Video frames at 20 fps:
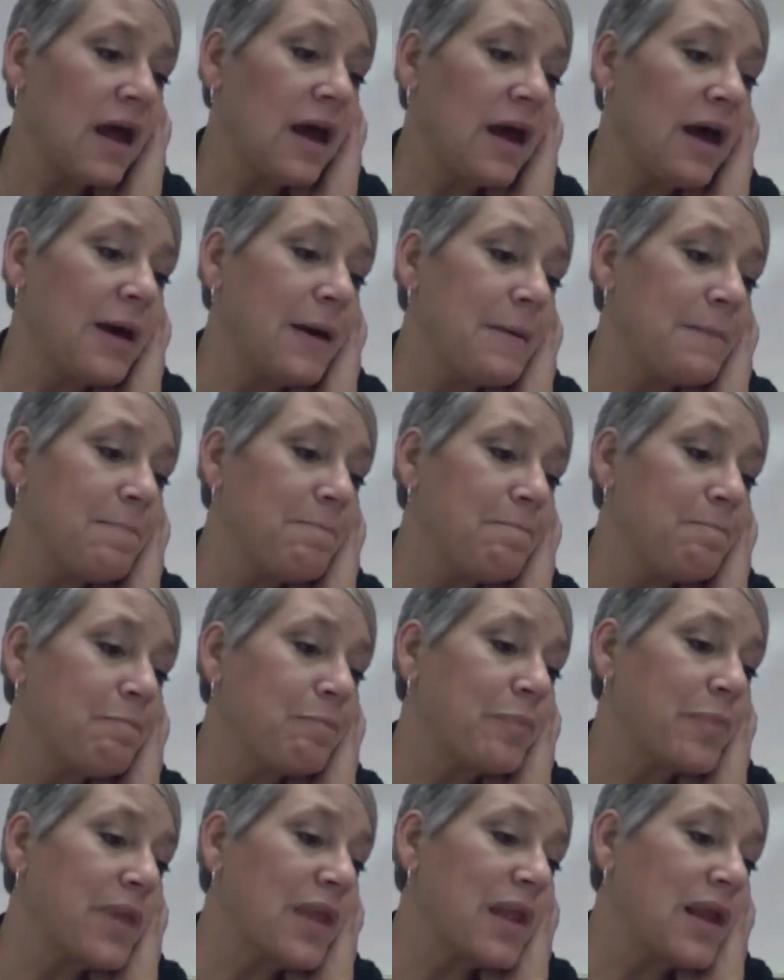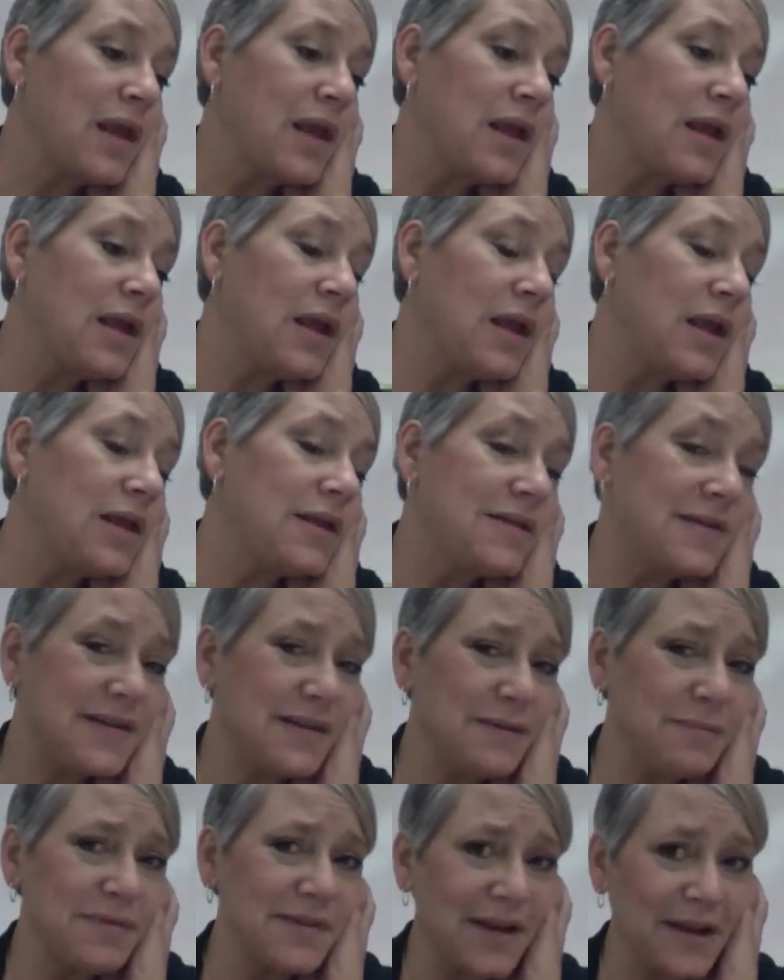It
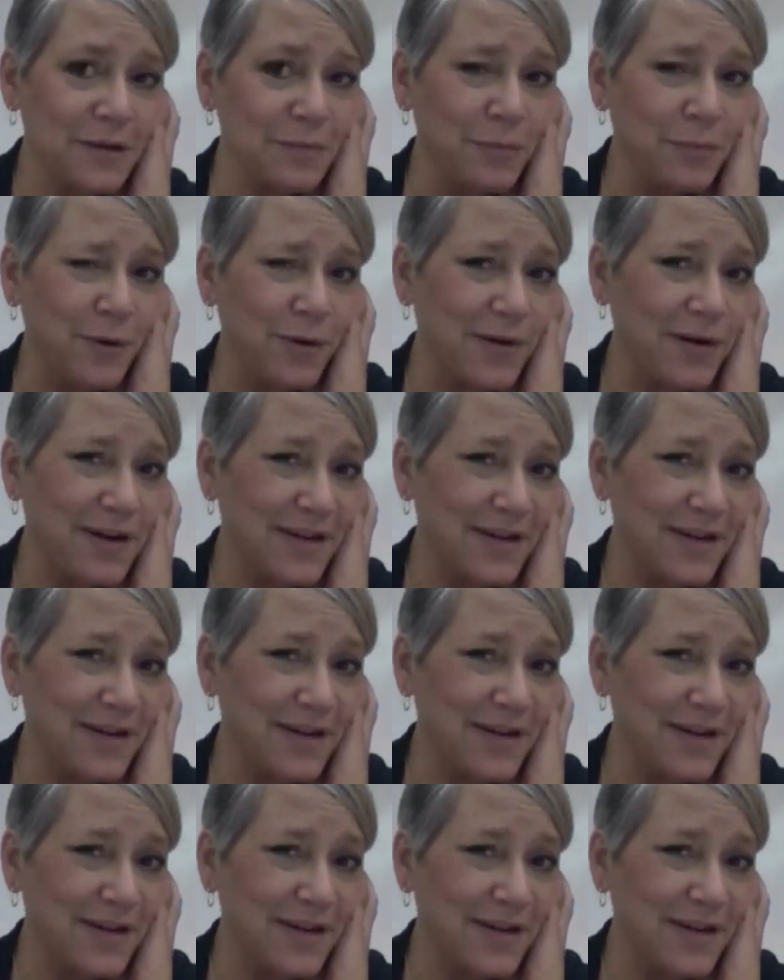seems like more,